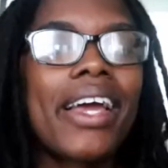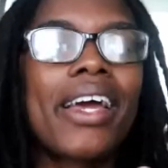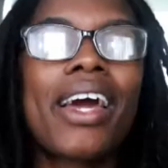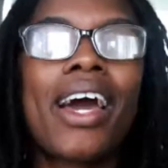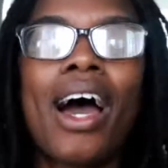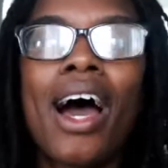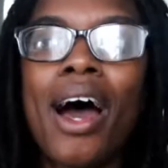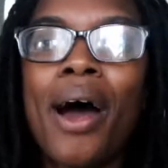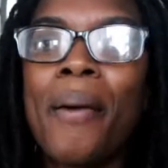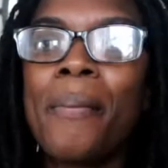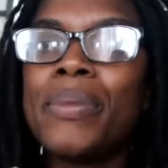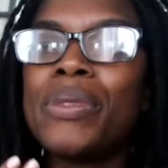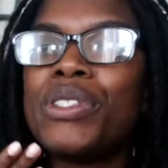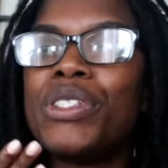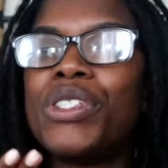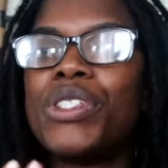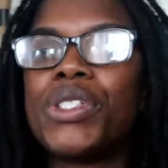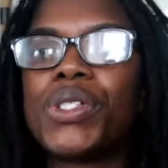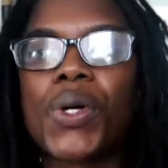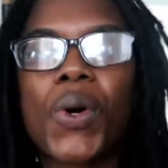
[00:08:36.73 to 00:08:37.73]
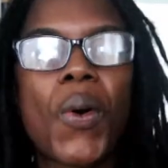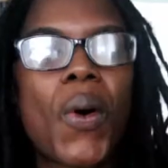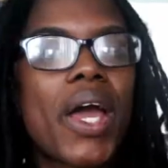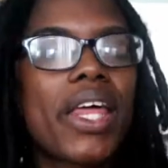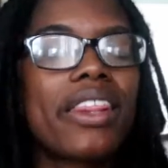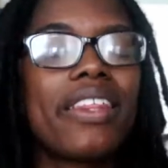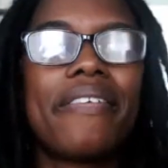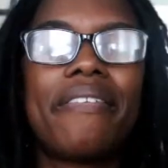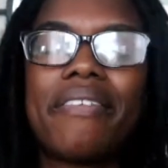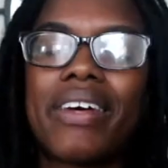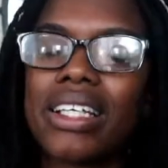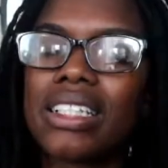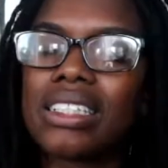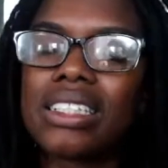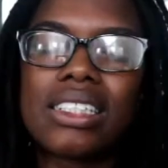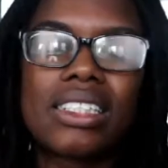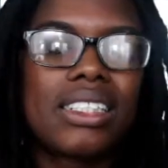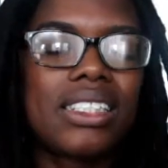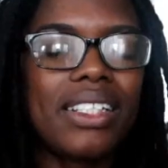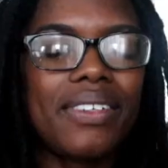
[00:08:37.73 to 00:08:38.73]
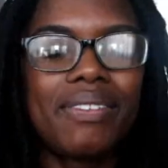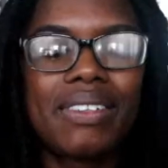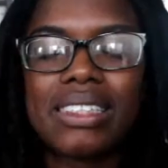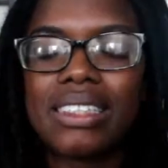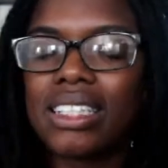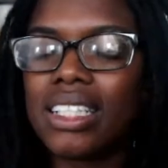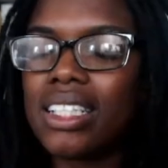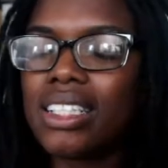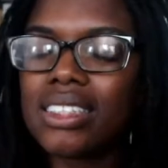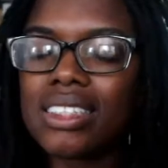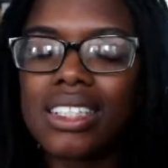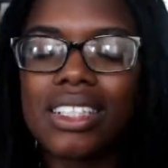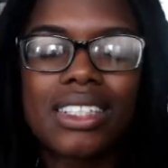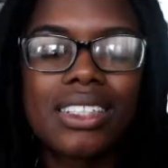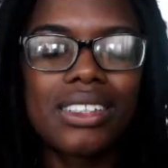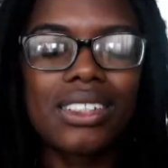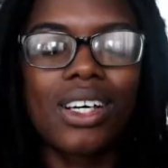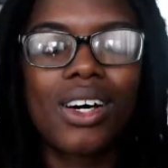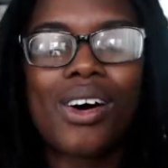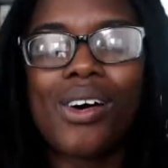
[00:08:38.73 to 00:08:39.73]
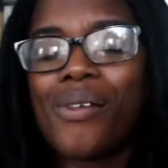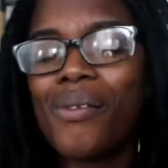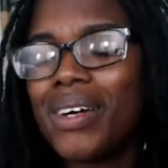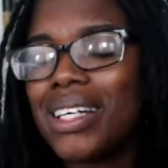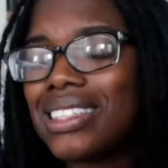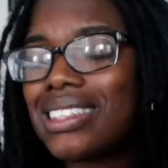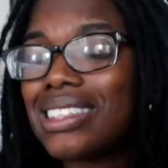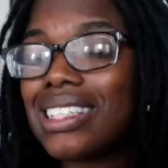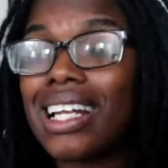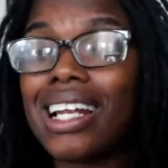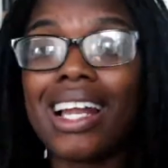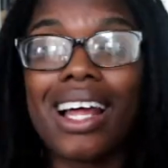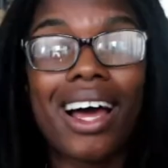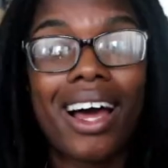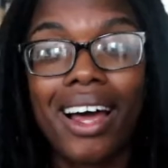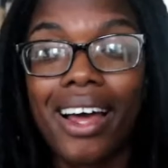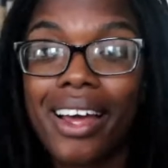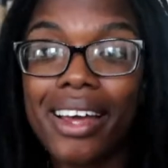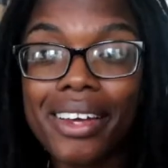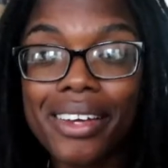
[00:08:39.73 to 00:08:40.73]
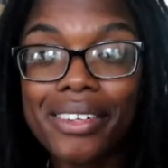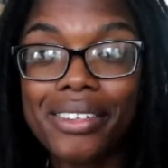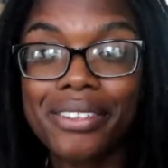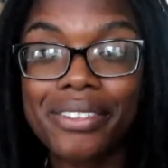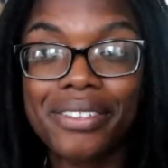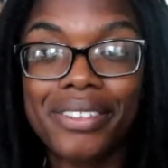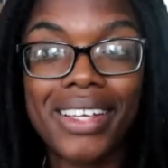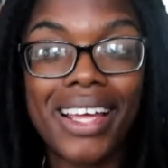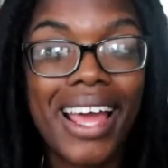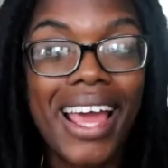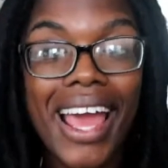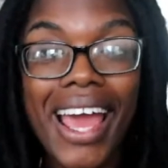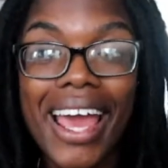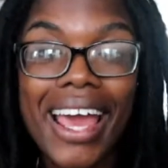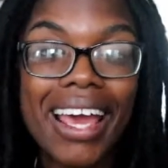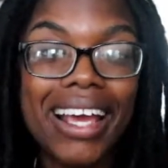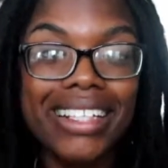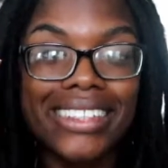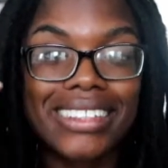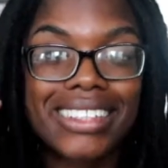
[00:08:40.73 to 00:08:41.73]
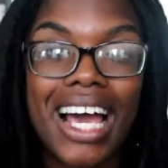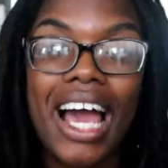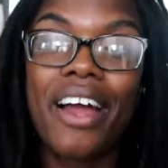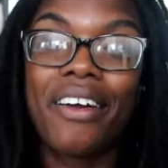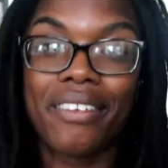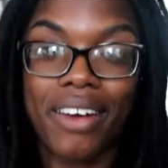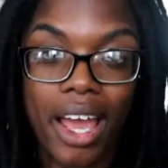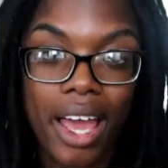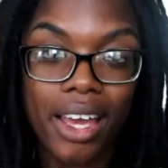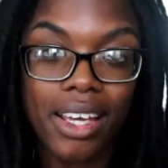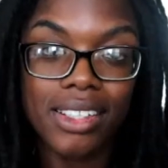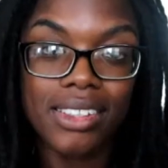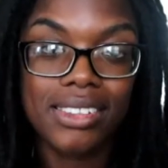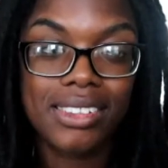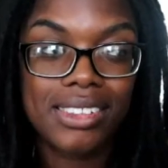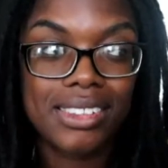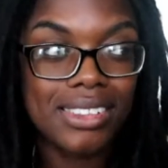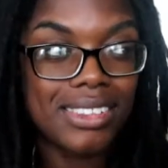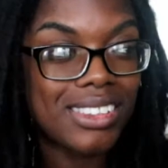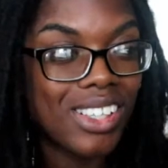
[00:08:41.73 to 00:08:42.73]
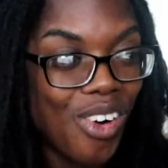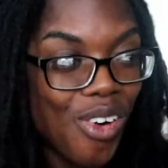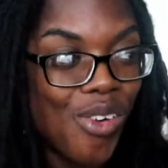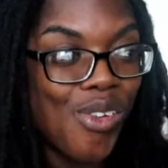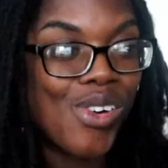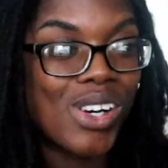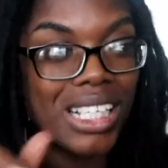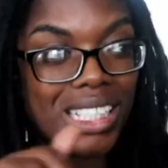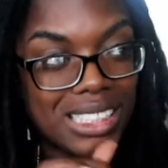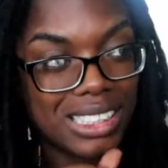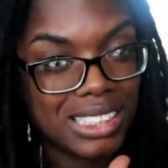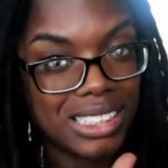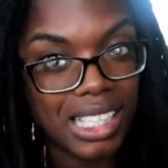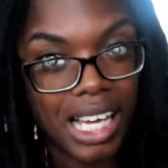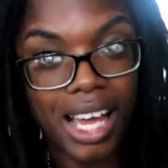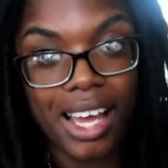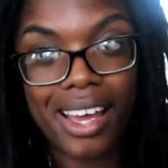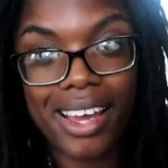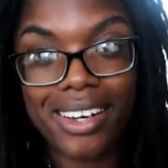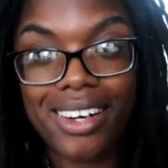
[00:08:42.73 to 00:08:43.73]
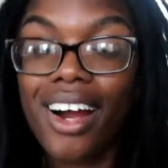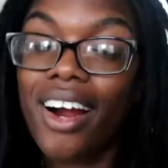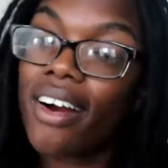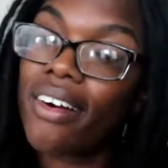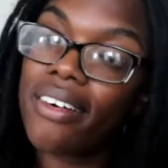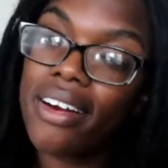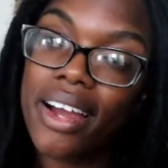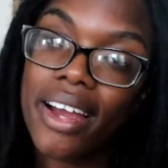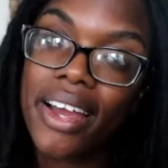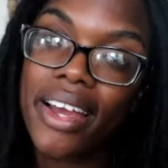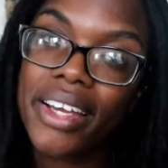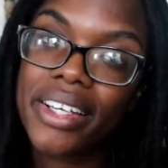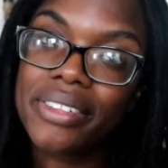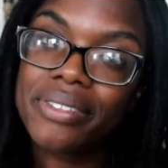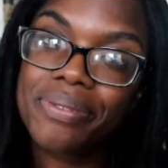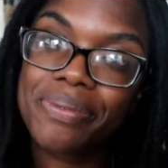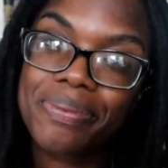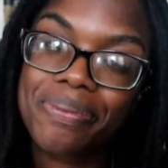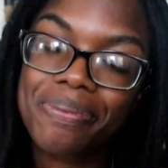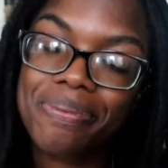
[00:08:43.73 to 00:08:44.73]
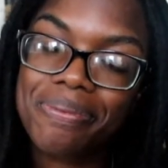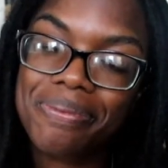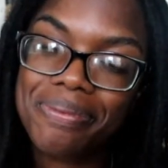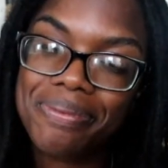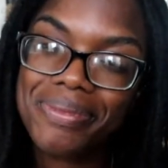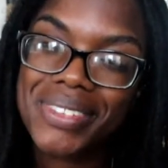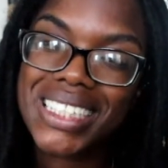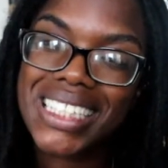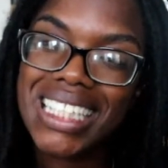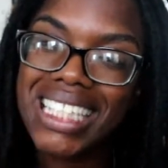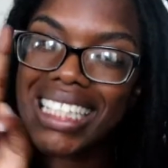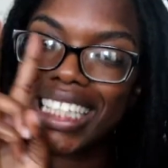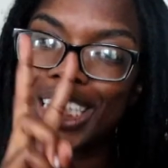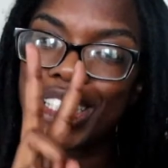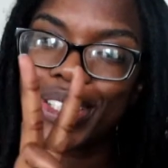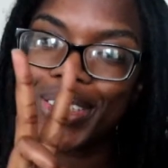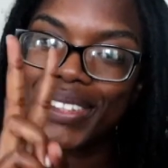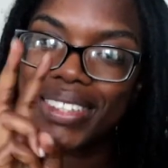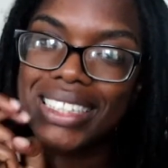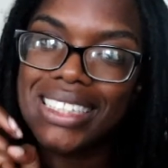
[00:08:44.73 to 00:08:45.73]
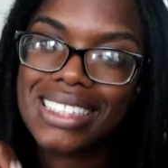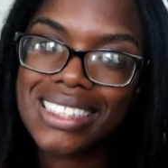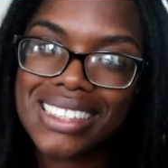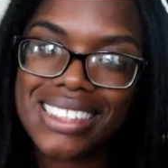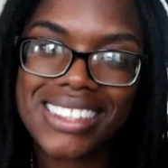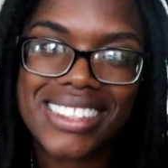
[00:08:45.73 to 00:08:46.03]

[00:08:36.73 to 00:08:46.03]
Come join the festivities. It is always live and direct on this side. All right. Deuces.